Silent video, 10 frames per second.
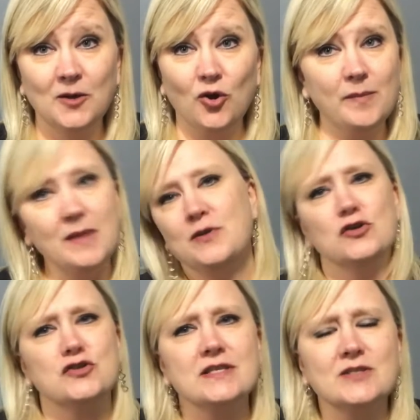Or maybe you're
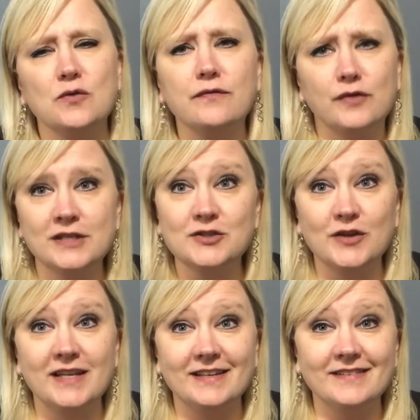just so
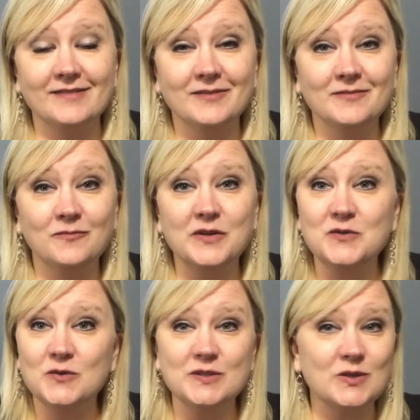frustrated with
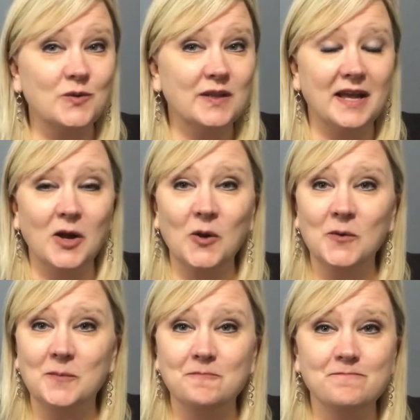doing school at
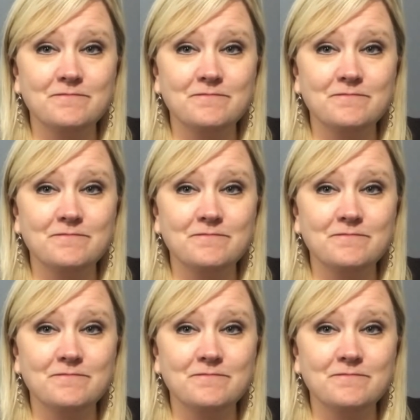home